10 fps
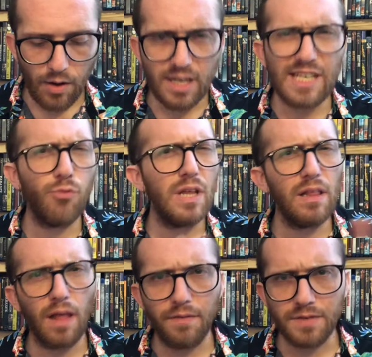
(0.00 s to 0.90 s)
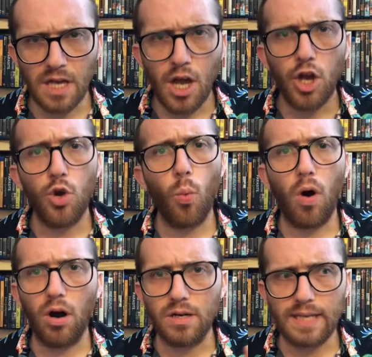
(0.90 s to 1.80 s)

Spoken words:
because he really loves noirs,